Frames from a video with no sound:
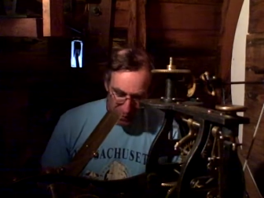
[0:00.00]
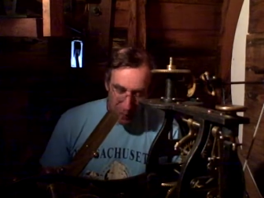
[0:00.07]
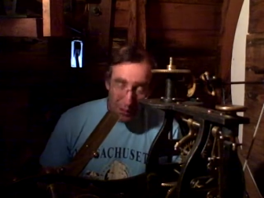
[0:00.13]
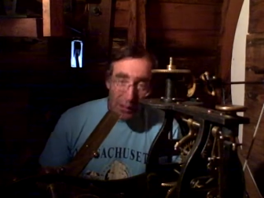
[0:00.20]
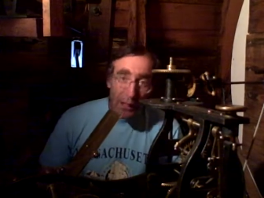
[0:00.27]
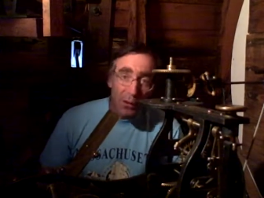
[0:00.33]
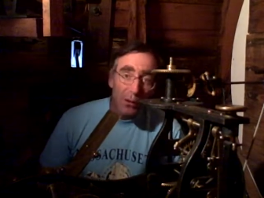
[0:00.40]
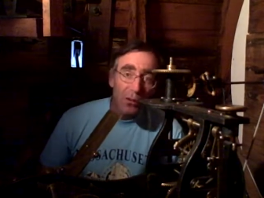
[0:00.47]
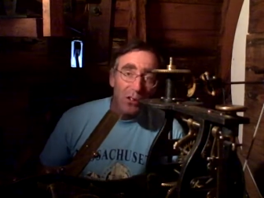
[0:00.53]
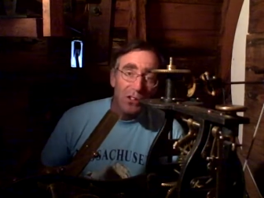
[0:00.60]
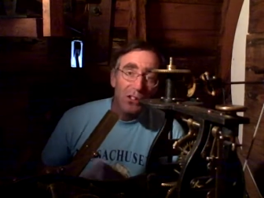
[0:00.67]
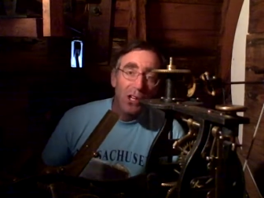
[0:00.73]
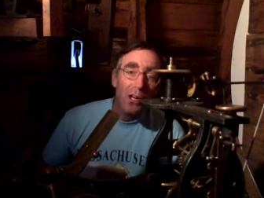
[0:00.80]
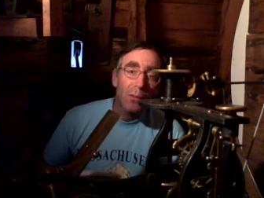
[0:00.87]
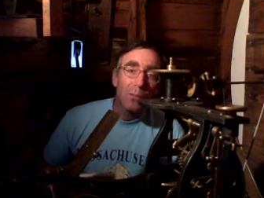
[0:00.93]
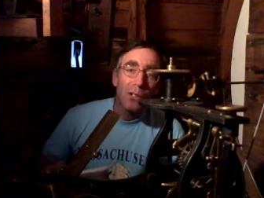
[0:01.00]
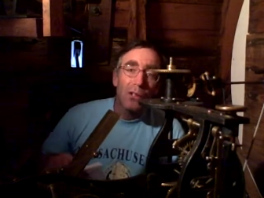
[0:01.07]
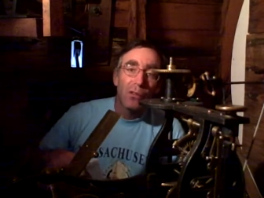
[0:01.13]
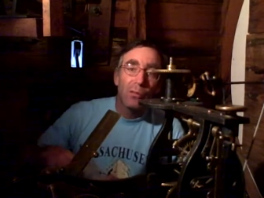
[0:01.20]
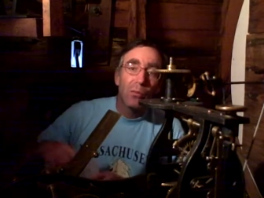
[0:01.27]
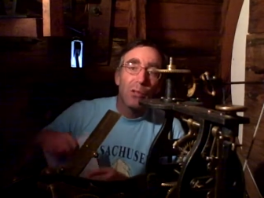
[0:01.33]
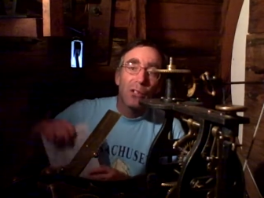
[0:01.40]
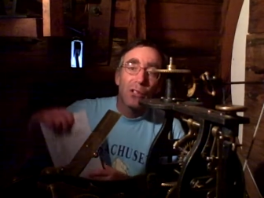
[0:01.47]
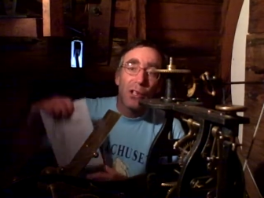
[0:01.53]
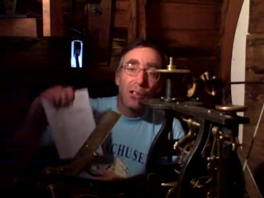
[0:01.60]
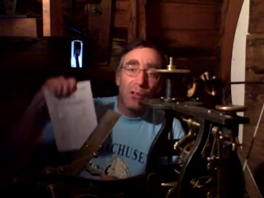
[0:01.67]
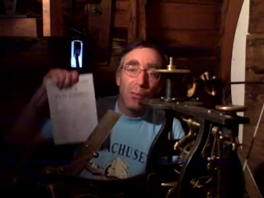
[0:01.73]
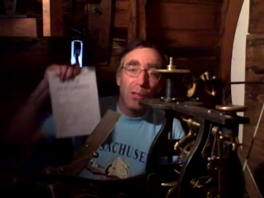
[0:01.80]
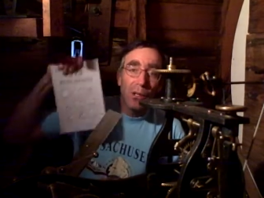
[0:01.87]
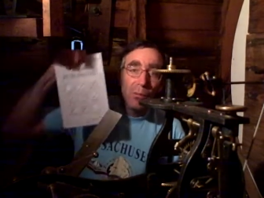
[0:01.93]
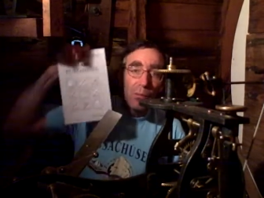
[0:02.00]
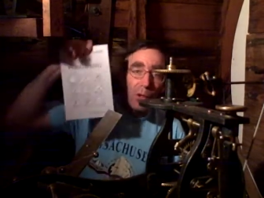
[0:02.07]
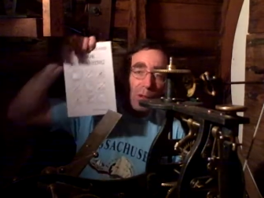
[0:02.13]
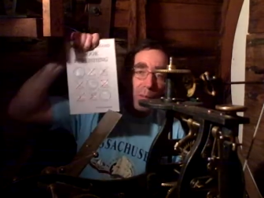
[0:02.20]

Now, this copy of Print on Demand Book